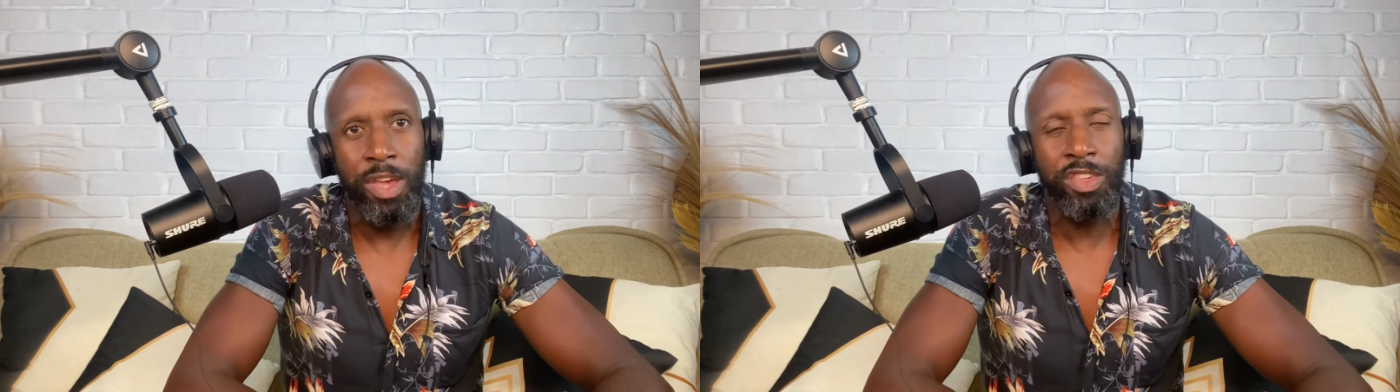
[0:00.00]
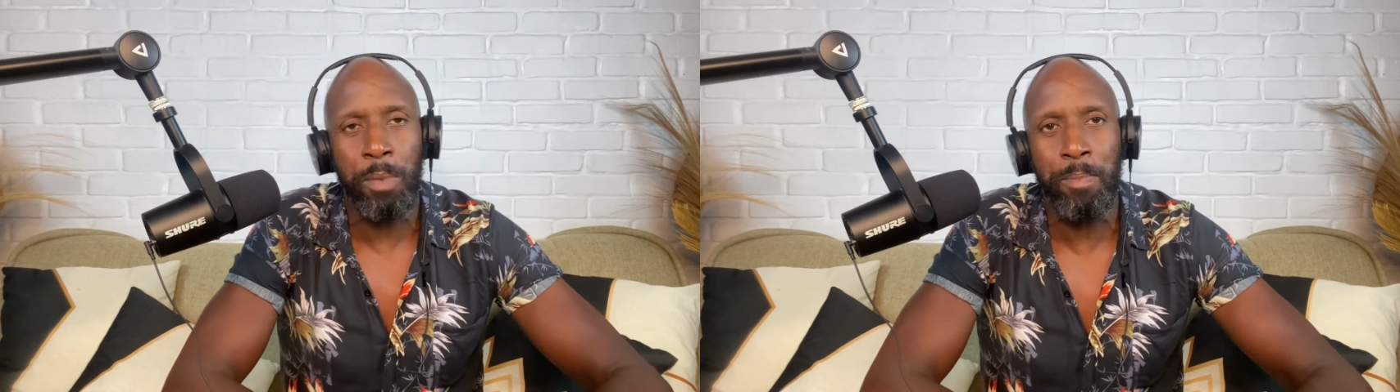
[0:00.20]

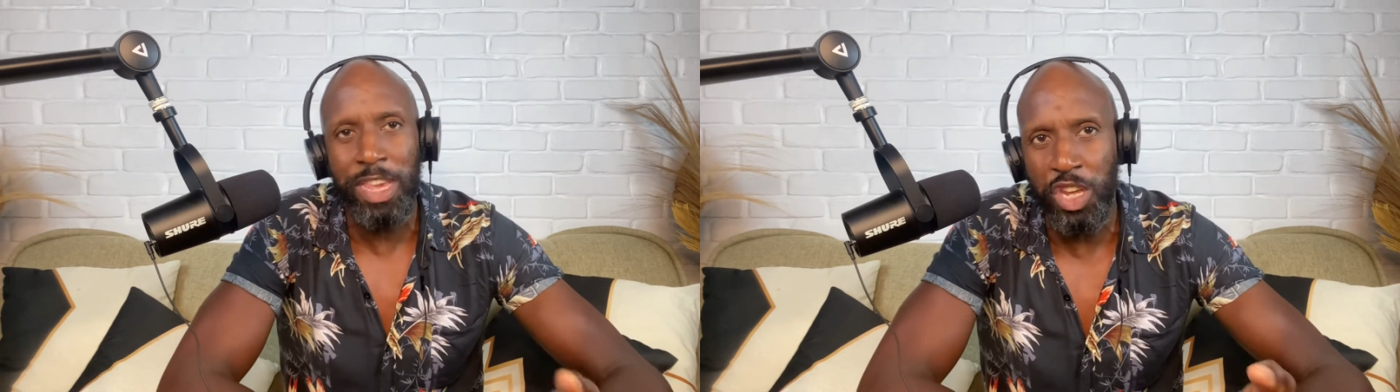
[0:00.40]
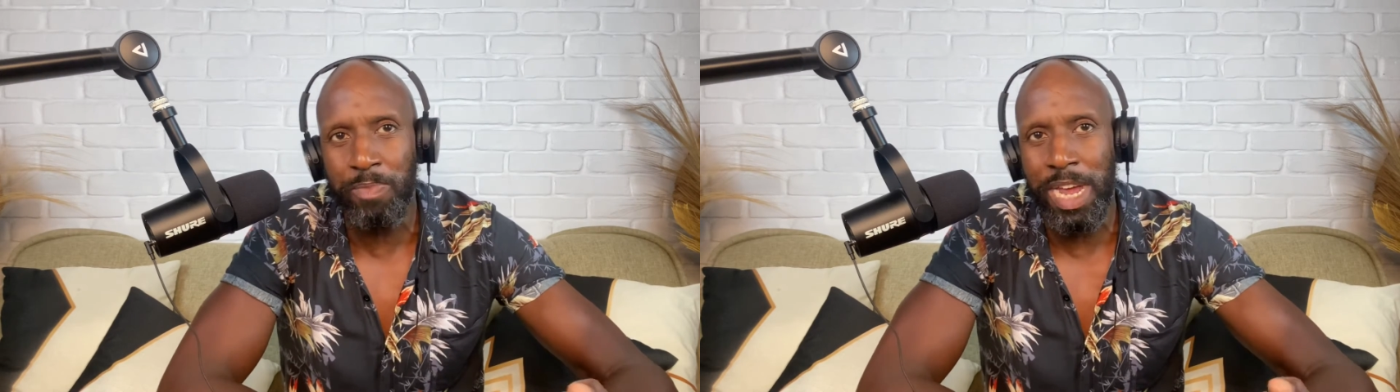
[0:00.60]
So
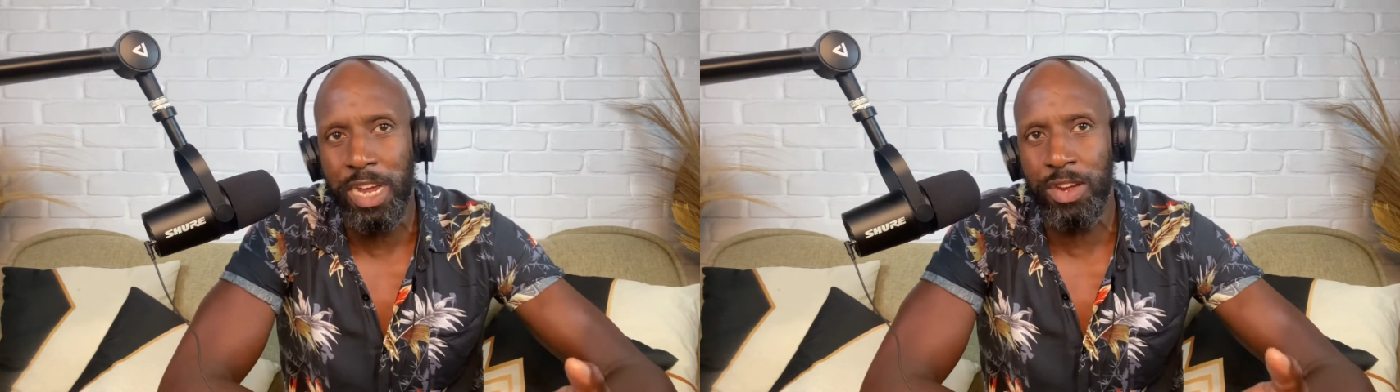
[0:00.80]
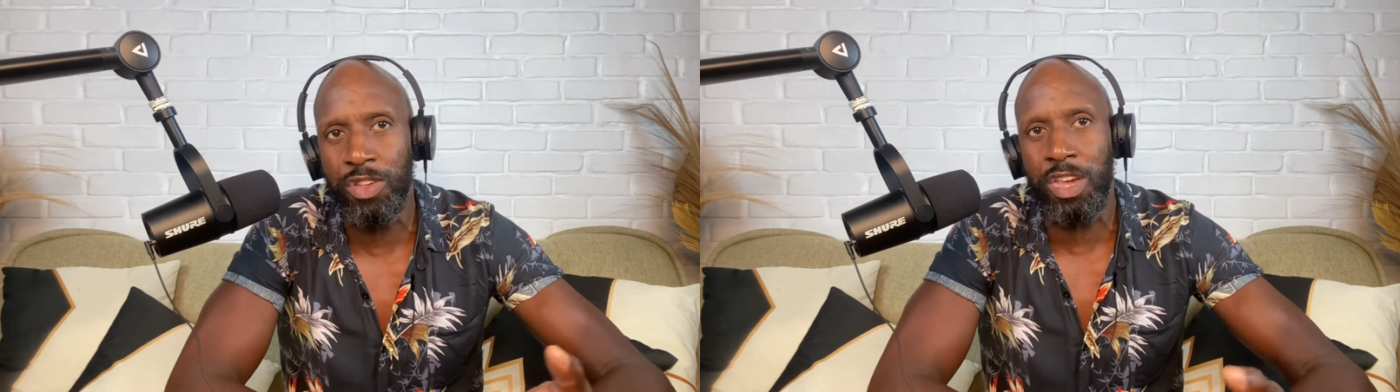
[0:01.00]
message
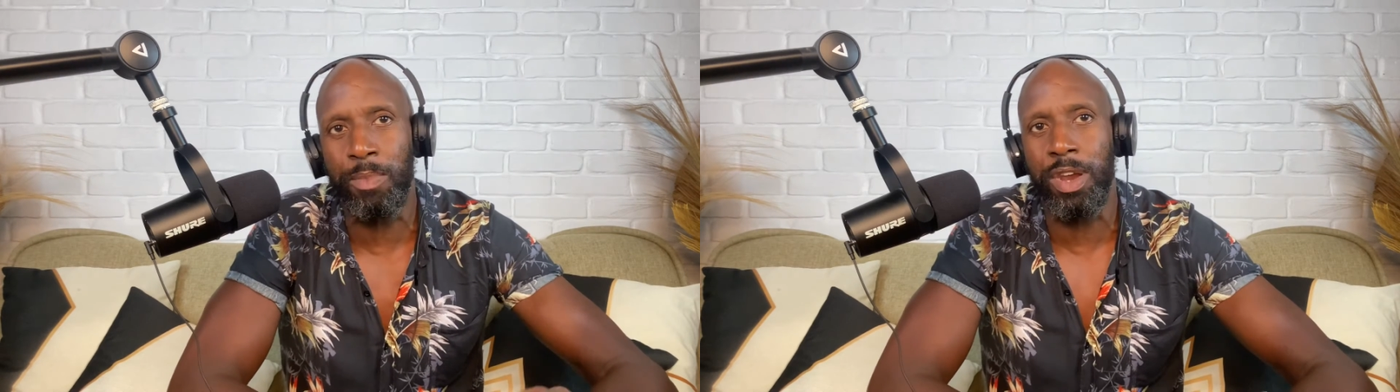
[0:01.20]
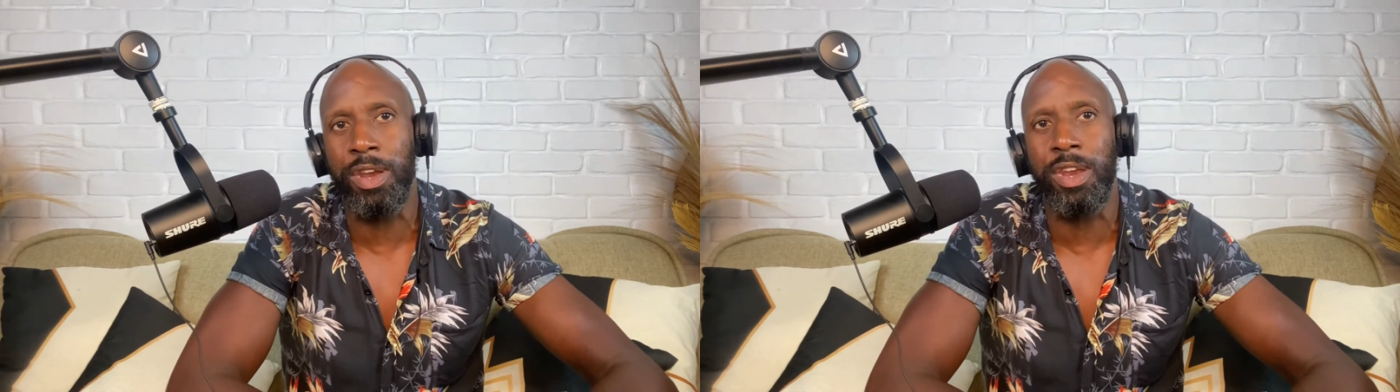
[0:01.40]
maker is
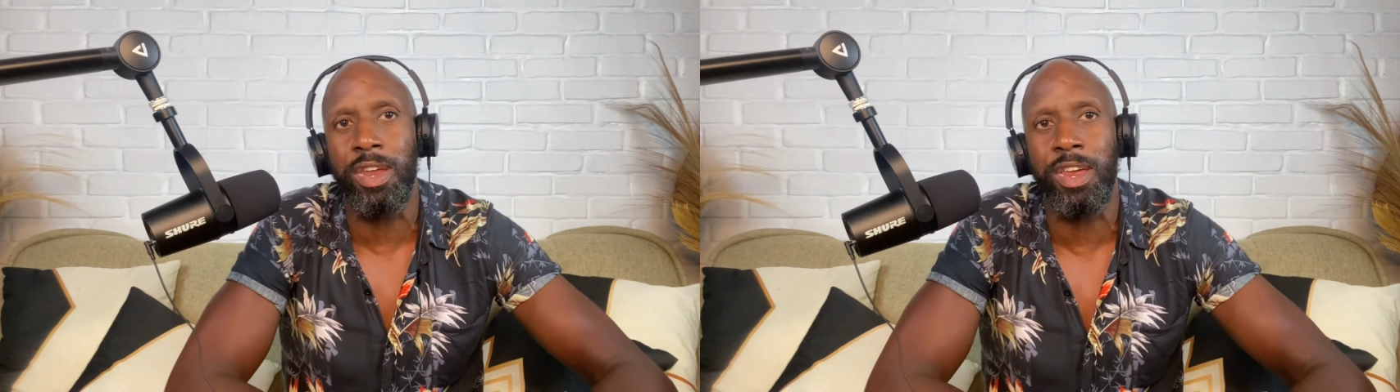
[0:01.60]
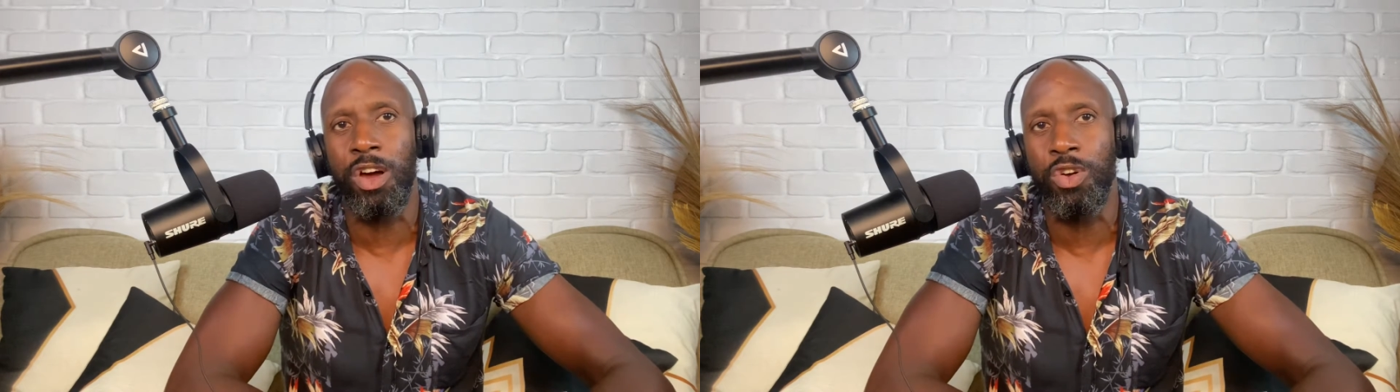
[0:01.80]
someone,
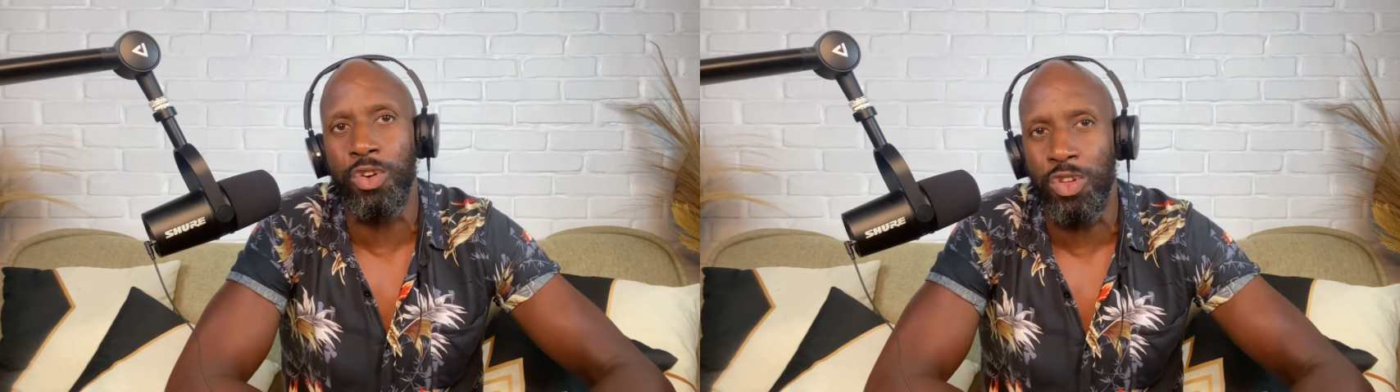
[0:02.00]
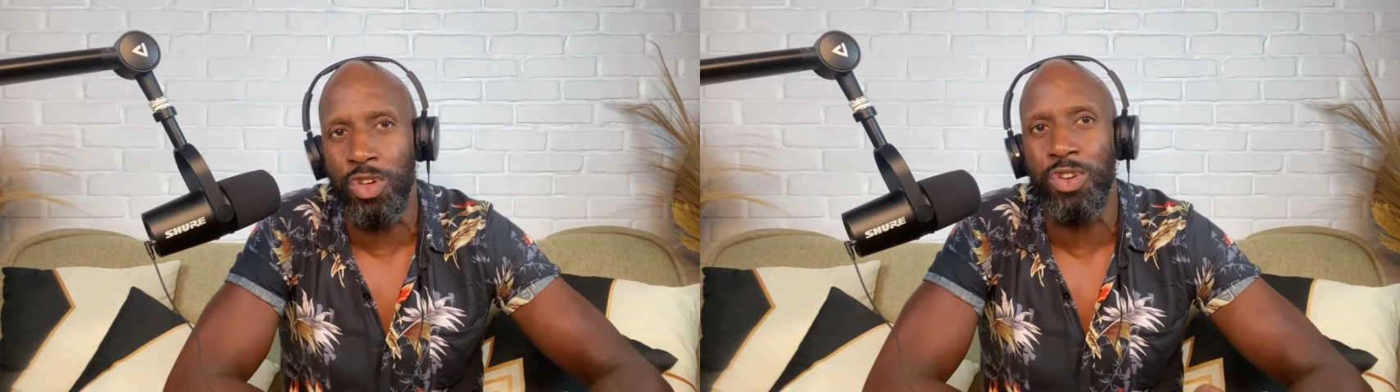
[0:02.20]
you
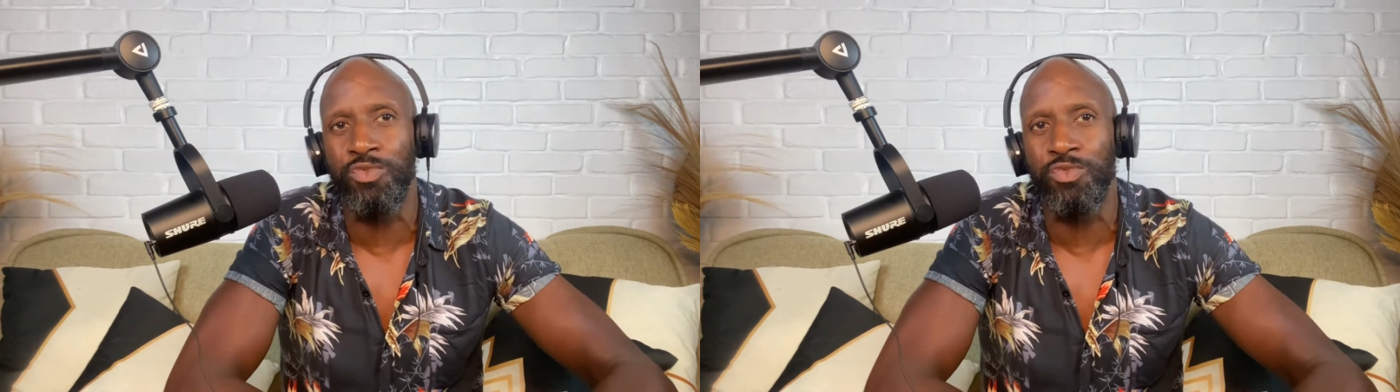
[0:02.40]
know,